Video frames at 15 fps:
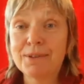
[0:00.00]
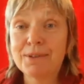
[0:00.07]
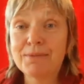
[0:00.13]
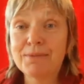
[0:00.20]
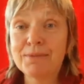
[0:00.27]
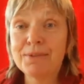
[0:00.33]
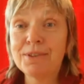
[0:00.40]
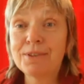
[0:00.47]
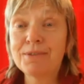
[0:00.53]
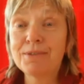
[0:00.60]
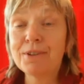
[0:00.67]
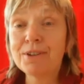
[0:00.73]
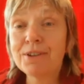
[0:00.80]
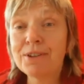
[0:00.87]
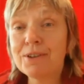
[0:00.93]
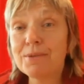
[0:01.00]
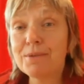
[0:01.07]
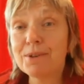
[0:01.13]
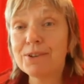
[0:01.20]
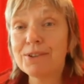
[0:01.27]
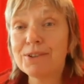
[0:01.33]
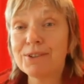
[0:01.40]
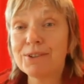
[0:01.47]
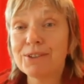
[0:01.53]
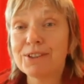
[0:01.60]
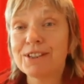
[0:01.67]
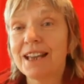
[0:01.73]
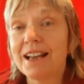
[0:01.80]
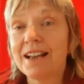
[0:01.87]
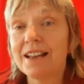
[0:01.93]
What do you want to
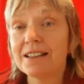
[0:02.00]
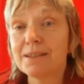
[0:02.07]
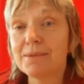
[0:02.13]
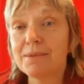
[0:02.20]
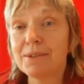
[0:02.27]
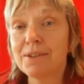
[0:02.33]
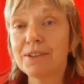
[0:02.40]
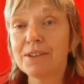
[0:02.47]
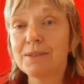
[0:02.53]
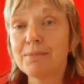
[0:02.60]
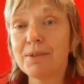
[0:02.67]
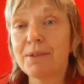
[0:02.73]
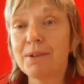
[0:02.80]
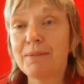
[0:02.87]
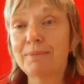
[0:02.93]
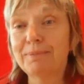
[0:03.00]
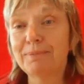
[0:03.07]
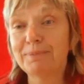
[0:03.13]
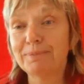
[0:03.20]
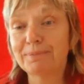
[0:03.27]
tell us with this poem?